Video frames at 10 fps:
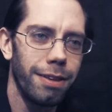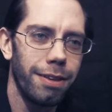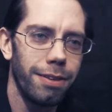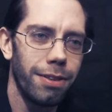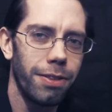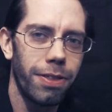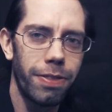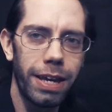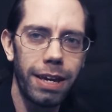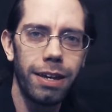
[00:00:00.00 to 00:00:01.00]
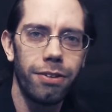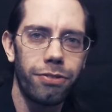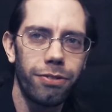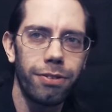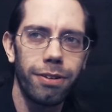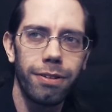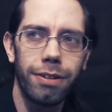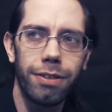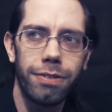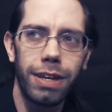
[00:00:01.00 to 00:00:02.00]
The thing is,
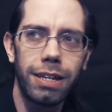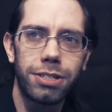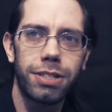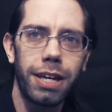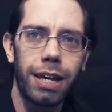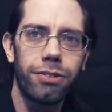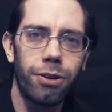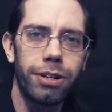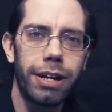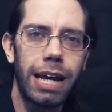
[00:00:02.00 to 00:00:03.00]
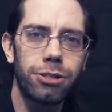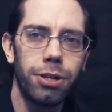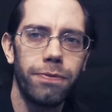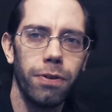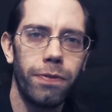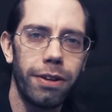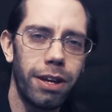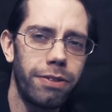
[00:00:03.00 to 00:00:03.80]
these things are not actually fulfilled.